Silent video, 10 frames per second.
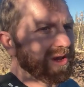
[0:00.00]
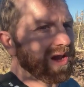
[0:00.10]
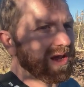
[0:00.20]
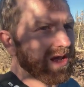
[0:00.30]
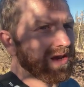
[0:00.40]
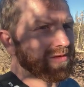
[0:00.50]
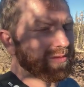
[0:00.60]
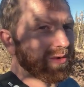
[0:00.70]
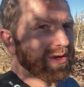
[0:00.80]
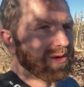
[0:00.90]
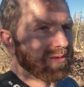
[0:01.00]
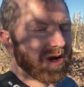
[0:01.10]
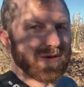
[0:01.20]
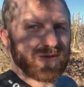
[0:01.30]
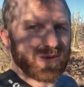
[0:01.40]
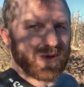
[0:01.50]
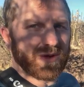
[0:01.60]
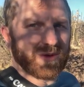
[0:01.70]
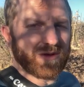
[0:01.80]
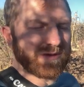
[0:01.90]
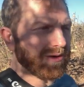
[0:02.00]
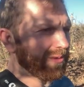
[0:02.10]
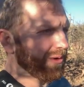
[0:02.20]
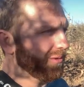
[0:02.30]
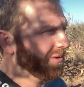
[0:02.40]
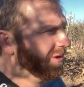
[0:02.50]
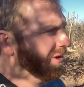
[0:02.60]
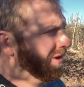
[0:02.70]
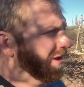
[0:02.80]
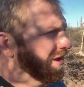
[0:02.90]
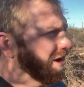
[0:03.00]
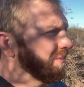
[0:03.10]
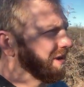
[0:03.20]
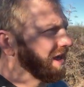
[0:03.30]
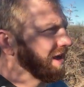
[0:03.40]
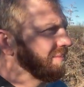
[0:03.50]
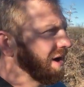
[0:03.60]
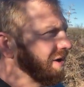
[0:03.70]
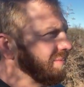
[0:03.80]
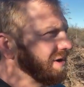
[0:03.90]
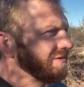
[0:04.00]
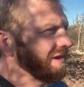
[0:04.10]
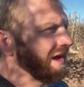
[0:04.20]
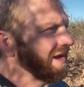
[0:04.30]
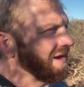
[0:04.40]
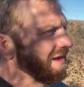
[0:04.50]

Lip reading: getting in is really rough dirt road. And I'm gonna camp out up here tonight.